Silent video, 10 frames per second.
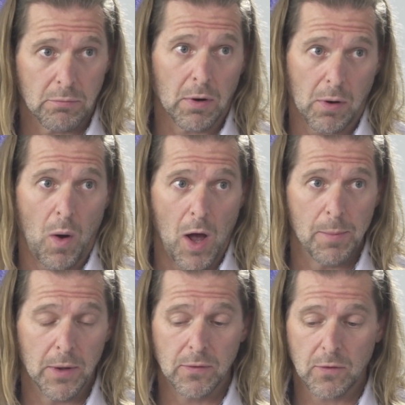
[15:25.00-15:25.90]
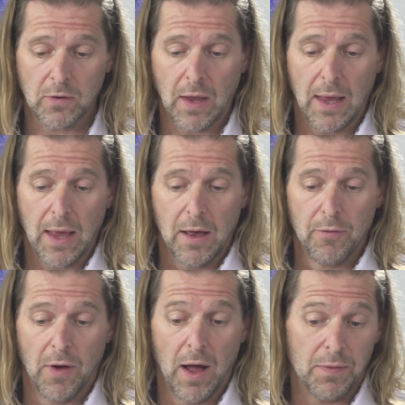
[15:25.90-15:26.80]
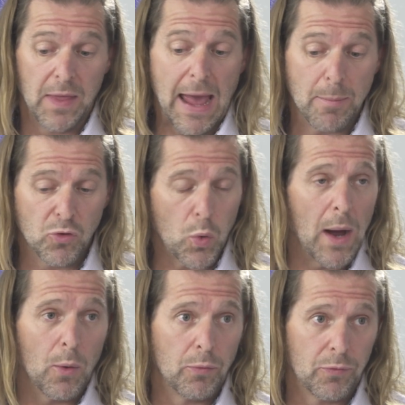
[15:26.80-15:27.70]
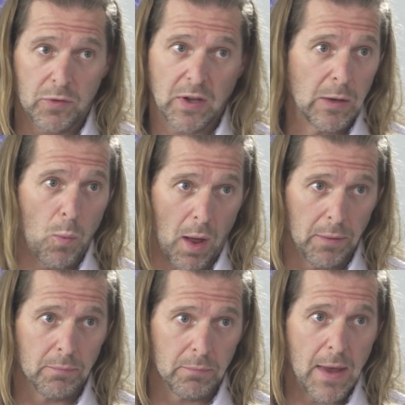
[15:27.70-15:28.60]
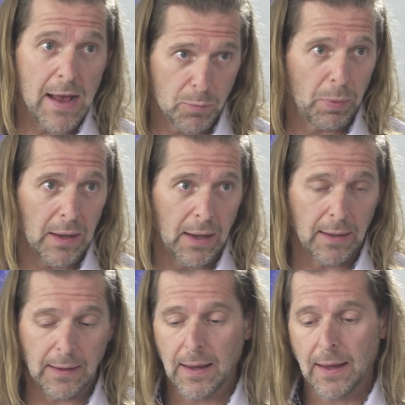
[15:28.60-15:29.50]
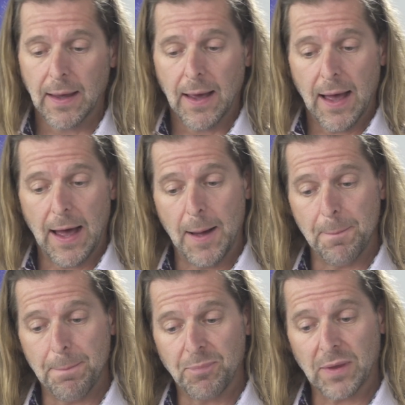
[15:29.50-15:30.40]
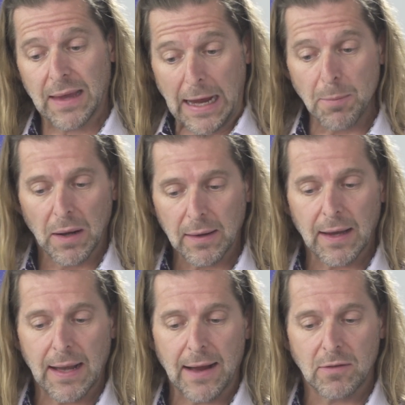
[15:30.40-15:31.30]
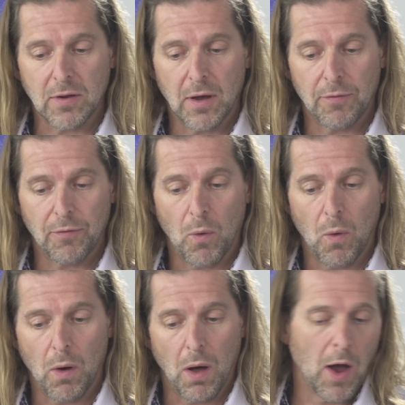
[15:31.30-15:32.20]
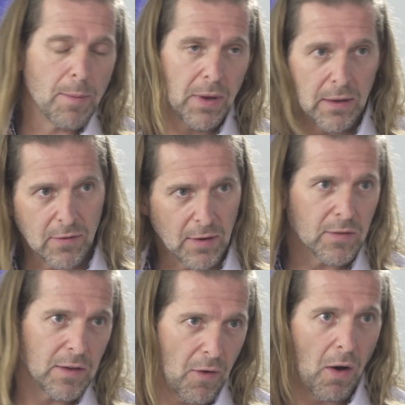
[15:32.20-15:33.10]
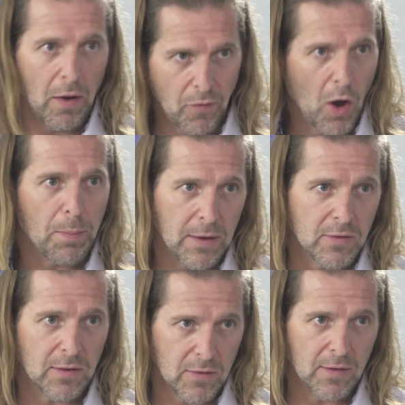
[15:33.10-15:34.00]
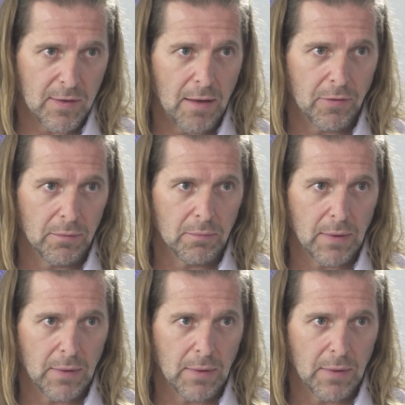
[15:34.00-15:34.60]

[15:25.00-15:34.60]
requirements, for the M12 T1 SPE cable and connector for IP65, IP67